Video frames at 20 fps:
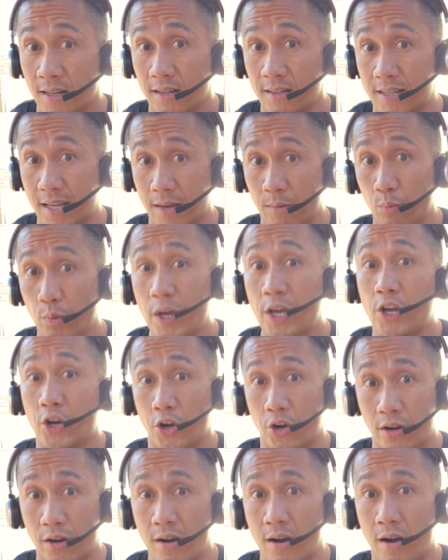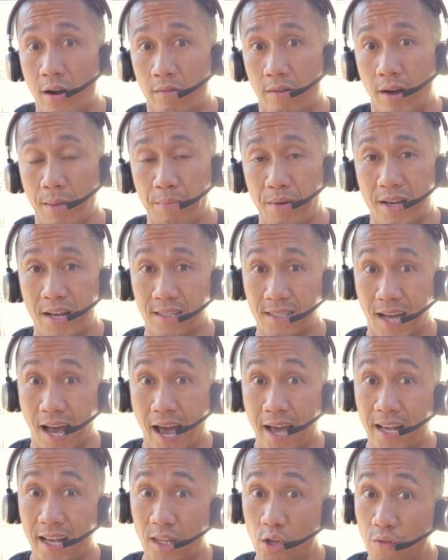get weaker, right? Because
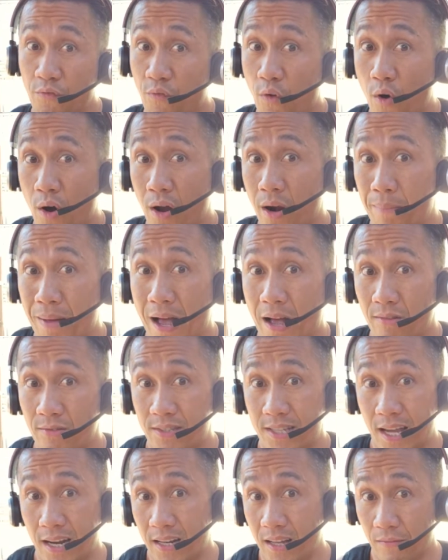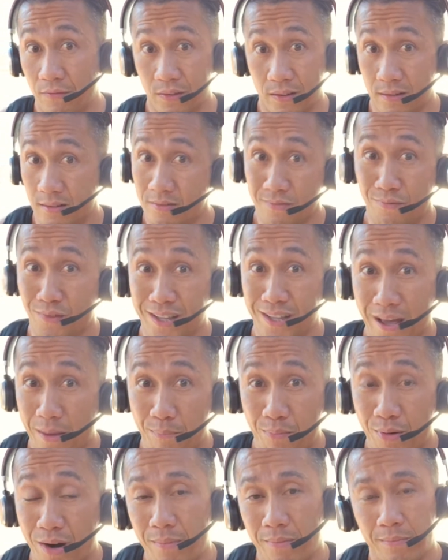I can do 400-pound deadlift
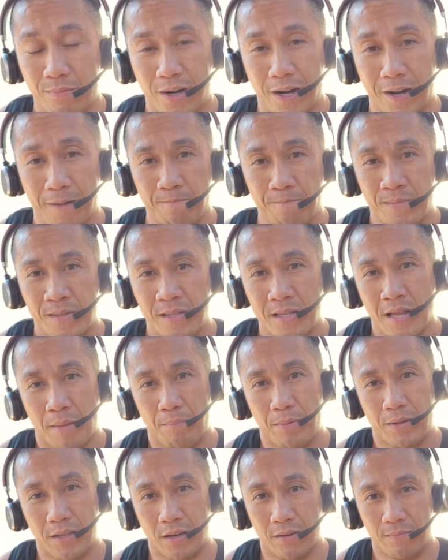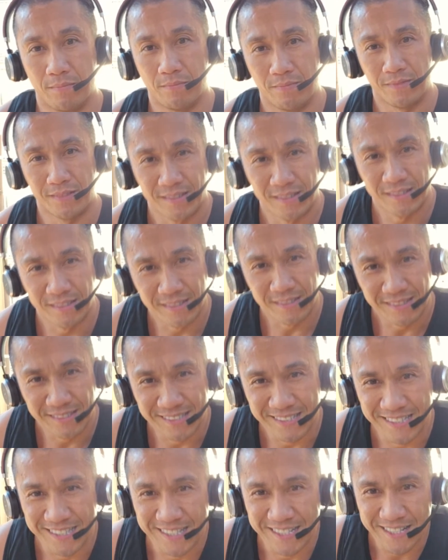without problem, right? But
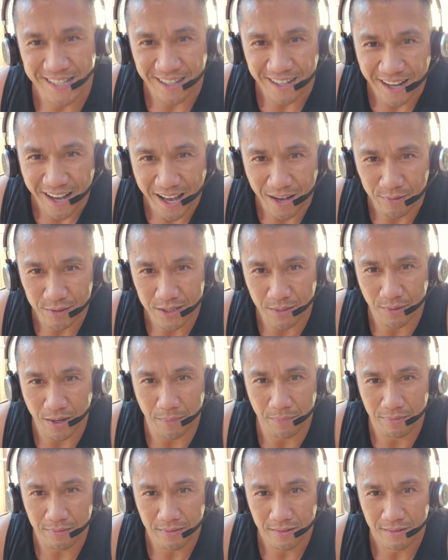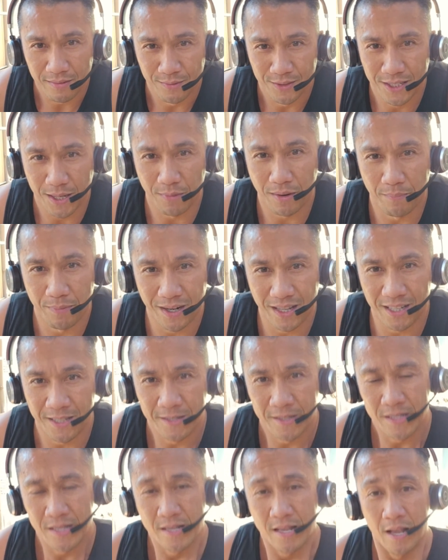hey, what's up, Gabriella?
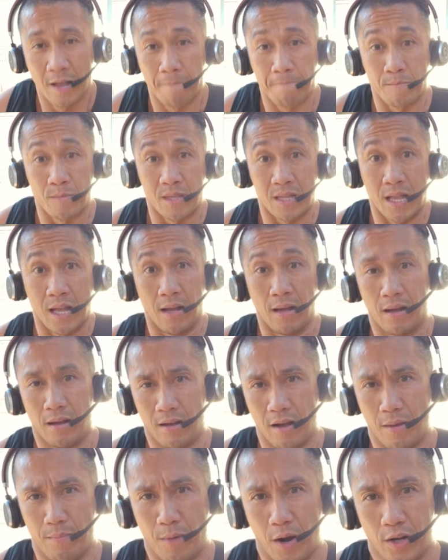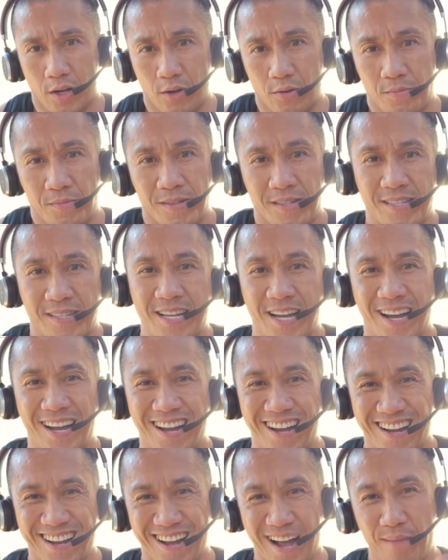Oh, Marco,
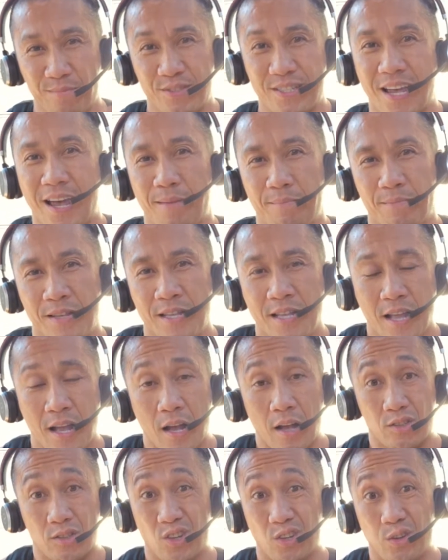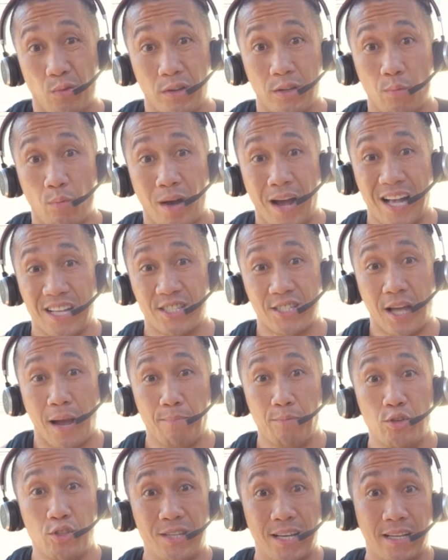I'm Sam. So the reason why I
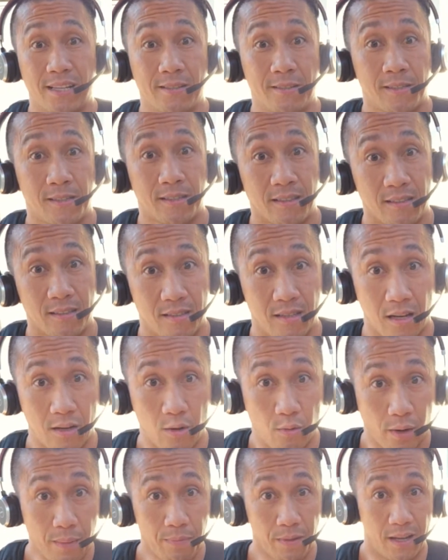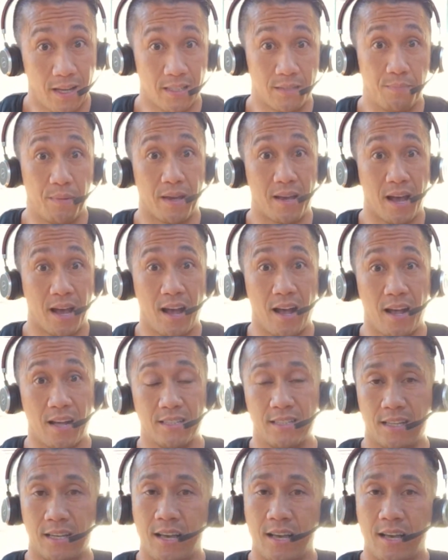stopped using the grip is because